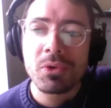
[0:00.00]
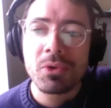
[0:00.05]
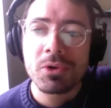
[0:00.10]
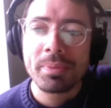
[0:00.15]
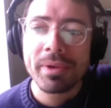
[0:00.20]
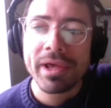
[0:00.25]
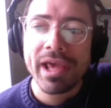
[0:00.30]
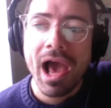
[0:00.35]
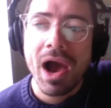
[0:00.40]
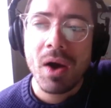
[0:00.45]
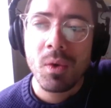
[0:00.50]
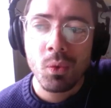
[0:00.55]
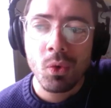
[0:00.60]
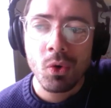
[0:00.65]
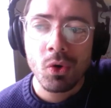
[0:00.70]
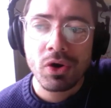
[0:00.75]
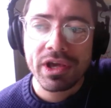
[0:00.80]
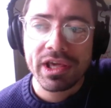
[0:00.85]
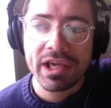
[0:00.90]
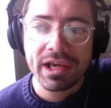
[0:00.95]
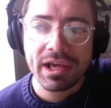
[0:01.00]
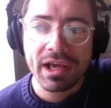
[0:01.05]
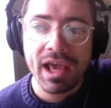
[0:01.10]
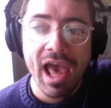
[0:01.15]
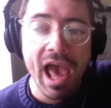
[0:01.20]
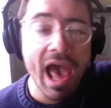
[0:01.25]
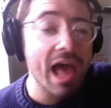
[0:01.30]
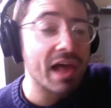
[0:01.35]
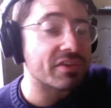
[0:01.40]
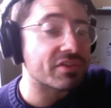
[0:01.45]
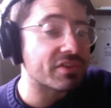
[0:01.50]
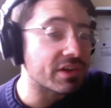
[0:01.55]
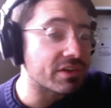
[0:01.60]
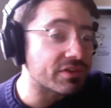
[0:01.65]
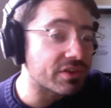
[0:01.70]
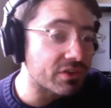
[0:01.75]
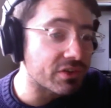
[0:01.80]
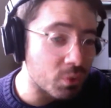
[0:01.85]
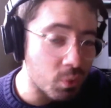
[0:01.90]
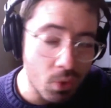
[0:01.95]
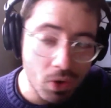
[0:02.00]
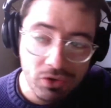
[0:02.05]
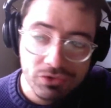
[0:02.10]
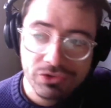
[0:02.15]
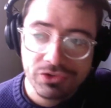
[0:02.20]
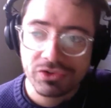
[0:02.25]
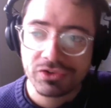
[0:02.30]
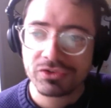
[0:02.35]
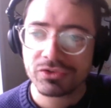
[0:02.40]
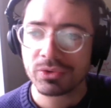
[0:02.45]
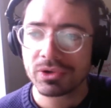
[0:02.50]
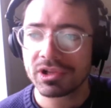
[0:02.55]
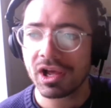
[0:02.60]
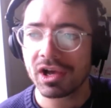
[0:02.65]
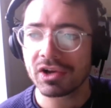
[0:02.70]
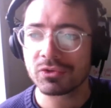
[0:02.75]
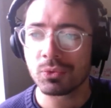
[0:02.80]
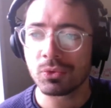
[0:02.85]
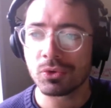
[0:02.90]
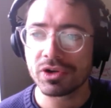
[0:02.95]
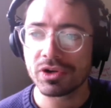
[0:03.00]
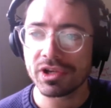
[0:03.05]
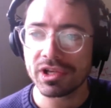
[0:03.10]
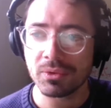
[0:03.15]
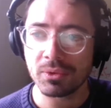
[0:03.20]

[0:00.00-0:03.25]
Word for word: would be out walking, as is his wont, so he likes walking